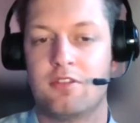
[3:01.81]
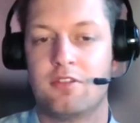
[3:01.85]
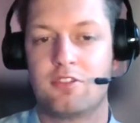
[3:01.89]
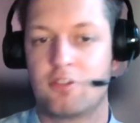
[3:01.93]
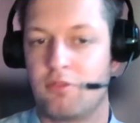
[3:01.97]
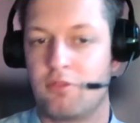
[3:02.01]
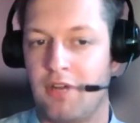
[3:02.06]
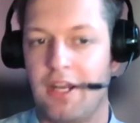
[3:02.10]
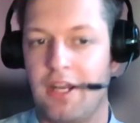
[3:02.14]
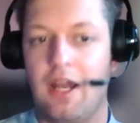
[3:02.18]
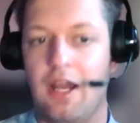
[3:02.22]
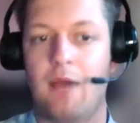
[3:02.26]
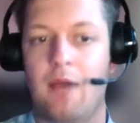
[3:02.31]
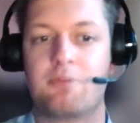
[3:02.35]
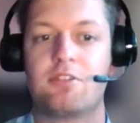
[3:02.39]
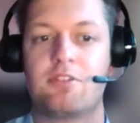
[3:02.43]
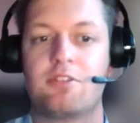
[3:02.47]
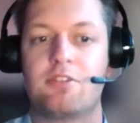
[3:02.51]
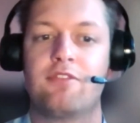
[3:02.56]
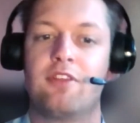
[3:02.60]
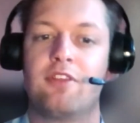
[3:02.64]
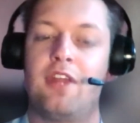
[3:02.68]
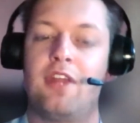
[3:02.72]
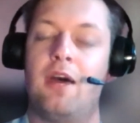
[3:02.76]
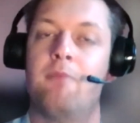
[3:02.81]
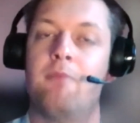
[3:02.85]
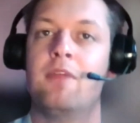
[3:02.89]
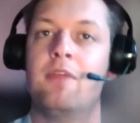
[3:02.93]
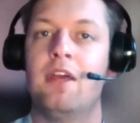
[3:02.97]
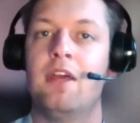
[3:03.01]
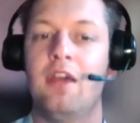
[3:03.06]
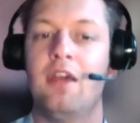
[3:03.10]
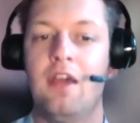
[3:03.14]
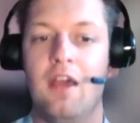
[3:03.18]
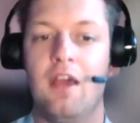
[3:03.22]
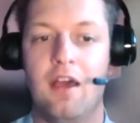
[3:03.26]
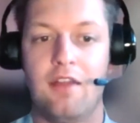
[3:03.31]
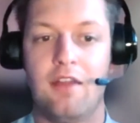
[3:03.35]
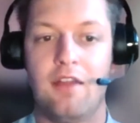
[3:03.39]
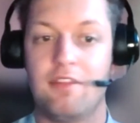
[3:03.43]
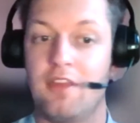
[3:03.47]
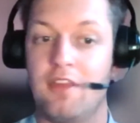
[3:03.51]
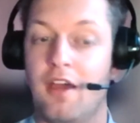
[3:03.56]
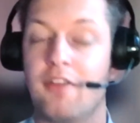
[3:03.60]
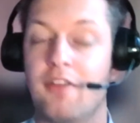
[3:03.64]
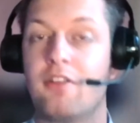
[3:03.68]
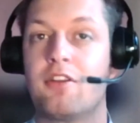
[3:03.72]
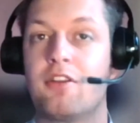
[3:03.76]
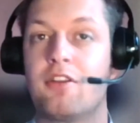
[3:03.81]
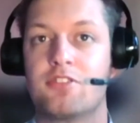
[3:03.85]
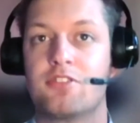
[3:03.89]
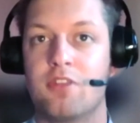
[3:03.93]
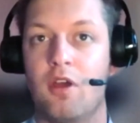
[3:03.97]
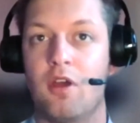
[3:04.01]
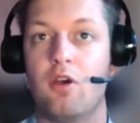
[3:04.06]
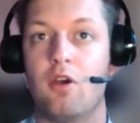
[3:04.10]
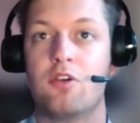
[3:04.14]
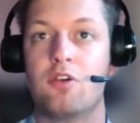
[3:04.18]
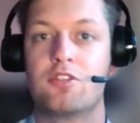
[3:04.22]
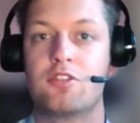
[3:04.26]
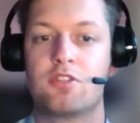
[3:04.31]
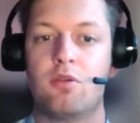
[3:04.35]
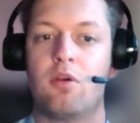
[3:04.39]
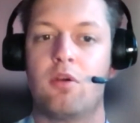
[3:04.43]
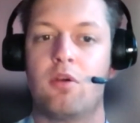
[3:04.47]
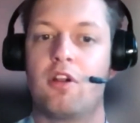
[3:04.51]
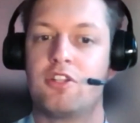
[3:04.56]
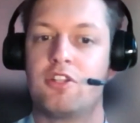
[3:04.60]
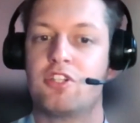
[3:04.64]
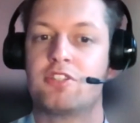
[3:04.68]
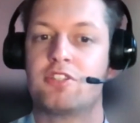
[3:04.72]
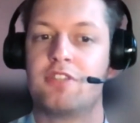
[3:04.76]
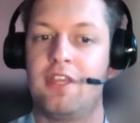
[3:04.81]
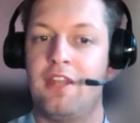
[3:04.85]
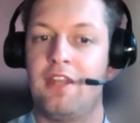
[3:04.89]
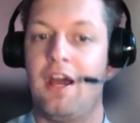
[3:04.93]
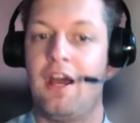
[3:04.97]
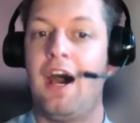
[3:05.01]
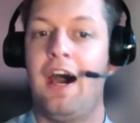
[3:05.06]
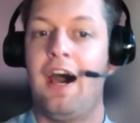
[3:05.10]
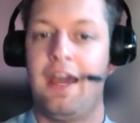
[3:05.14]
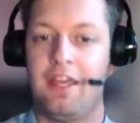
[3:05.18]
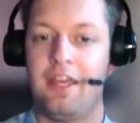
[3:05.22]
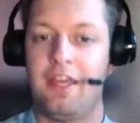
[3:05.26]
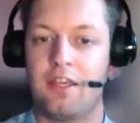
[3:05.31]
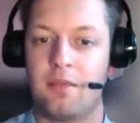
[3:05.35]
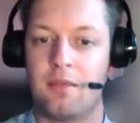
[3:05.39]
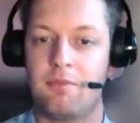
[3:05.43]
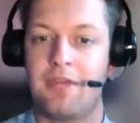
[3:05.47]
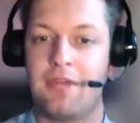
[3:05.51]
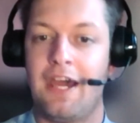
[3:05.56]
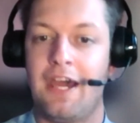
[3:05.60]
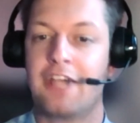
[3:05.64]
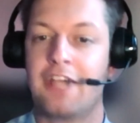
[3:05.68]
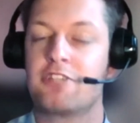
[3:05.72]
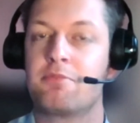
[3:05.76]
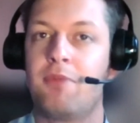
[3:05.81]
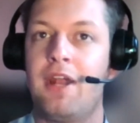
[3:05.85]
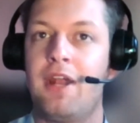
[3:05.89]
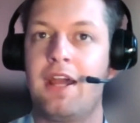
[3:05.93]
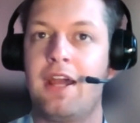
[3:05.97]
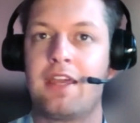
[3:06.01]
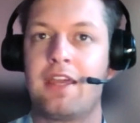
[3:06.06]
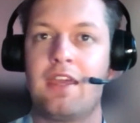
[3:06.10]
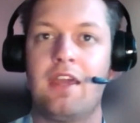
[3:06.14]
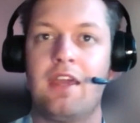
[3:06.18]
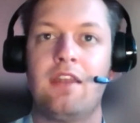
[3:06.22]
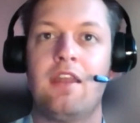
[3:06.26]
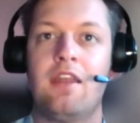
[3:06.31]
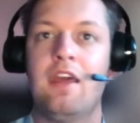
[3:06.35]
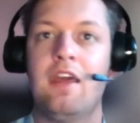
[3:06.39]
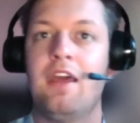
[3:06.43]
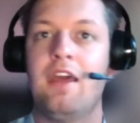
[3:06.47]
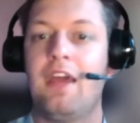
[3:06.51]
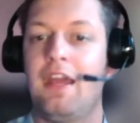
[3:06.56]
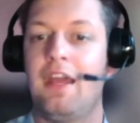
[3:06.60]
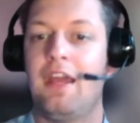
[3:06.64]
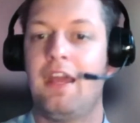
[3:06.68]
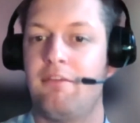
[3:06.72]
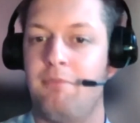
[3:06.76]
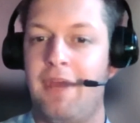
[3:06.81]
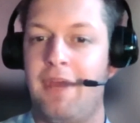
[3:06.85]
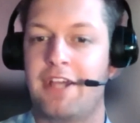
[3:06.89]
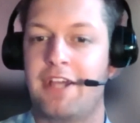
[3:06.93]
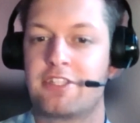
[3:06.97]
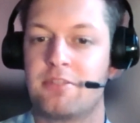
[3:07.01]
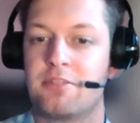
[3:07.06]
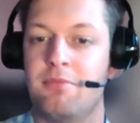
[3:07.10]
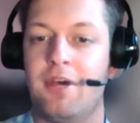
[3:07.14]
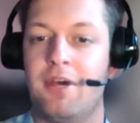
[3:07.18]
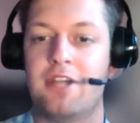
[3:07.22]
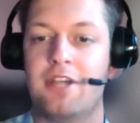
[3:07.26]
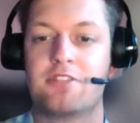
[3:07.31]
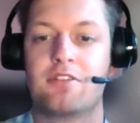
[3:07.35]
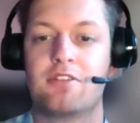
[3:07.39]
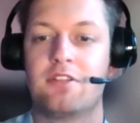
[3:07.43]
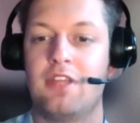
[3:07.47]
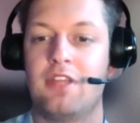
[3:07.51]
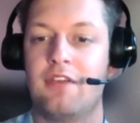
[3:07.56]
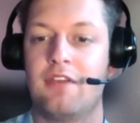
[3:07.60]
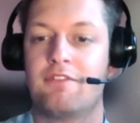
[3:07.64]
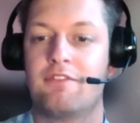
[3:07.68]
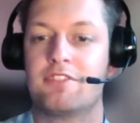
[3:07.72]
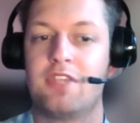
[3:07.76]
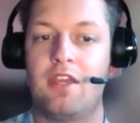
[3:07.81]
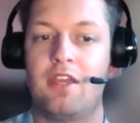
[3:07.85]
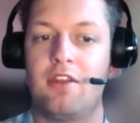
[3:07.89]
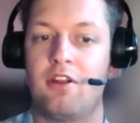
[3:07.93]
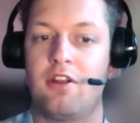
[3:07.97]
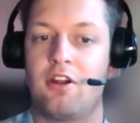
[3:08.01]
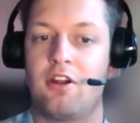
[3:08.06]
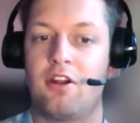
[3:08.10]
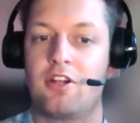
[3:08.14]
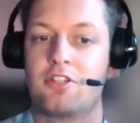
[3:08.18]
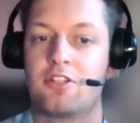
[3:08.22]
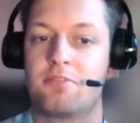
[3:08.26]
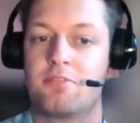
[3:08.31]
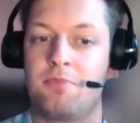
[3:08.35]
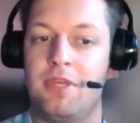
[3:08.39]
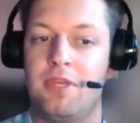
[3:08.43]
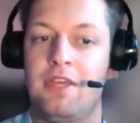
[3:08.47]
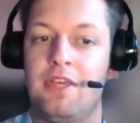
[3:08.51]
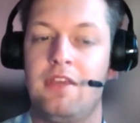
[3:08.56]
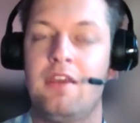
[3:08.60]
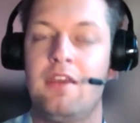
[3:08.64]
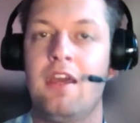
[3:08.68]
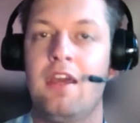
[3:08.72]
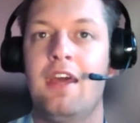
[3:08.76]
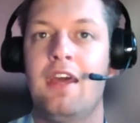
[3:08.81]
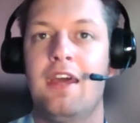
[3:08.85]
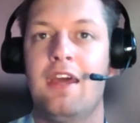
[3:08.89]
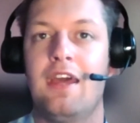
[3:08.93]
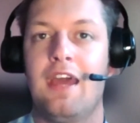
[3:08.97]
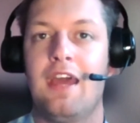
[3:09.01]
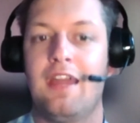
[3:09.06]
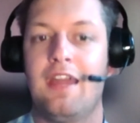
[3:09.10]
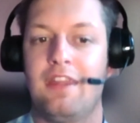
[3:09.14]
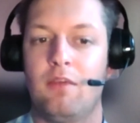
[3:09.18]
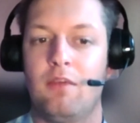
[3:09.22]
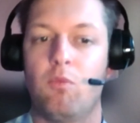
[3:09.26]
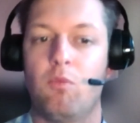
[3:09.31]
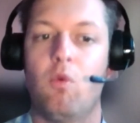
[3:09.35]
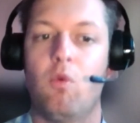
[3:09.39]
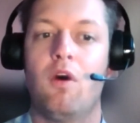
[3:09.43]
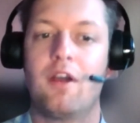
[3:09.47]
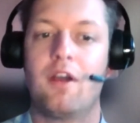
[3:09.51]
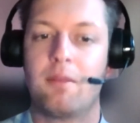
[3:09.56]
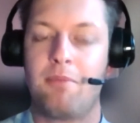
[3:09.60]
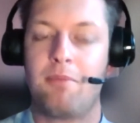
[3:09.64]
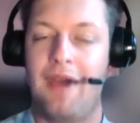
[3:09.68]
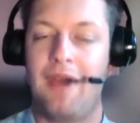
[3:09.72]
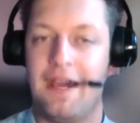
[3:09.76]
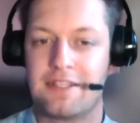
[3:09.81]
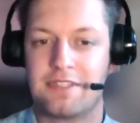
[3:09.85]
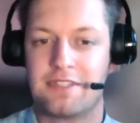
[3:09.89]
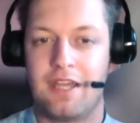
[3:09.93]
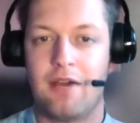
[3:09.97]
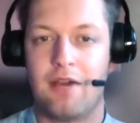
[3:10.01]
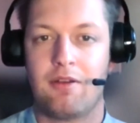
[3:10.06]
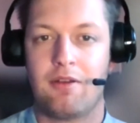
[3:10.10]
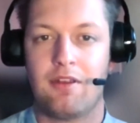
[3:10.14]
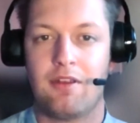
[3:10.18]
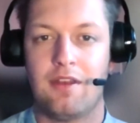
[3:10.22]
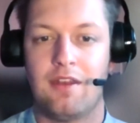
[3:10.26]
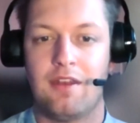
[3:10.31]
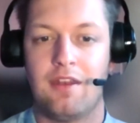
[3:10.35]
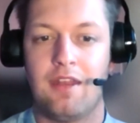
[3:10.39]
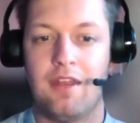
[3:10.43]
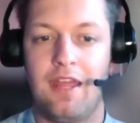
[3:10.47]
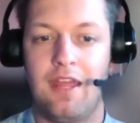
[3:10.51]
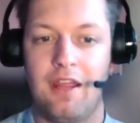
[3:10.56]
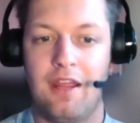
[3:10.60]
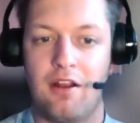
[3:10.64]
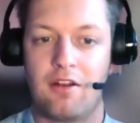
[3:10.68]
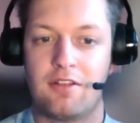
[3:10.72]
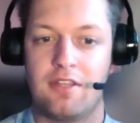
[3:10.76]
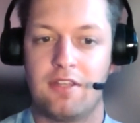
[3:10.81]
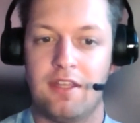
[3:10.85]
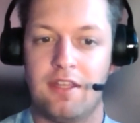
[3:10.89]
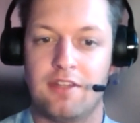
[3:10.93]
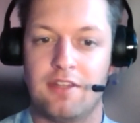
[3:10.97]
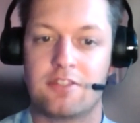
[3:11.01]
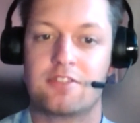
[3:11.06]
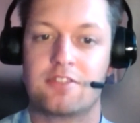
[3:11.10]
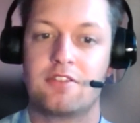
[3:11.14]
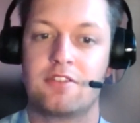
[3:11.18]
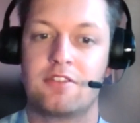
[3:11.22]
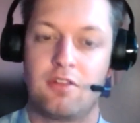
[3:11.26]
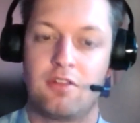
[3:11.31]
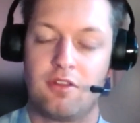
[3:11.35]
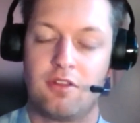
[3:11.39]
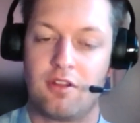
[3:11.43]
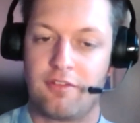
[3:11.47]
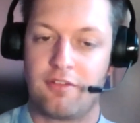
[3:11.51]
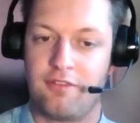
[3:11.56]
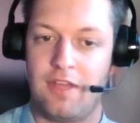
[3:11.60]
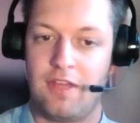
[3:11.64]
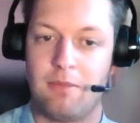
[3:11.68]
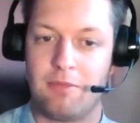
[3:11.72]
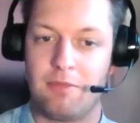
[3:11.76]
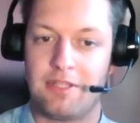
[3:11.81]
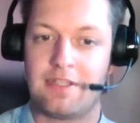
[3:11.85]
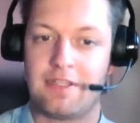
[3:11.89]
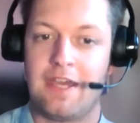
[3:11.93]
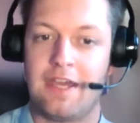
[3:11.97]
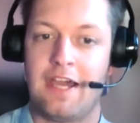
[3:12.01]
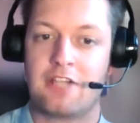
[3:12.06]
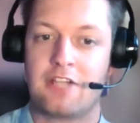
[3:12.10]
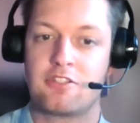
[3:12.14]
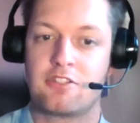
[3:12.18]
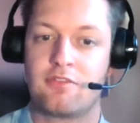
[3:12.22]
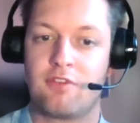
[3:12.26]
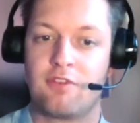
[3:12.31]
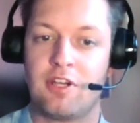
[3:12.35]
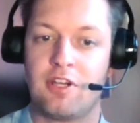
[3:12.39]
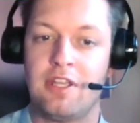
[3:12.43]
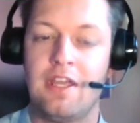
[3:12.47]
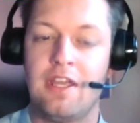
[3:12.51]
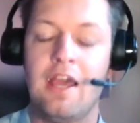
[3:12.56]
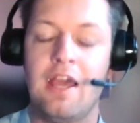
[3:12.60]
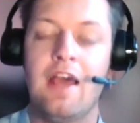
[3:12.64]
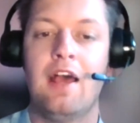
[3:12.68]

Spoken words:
it's a great option for them. The other is those who are just in a high income tax bracket and have maximized their TFSA and RSP, and they want to pass down an inheritance to their family tax-free.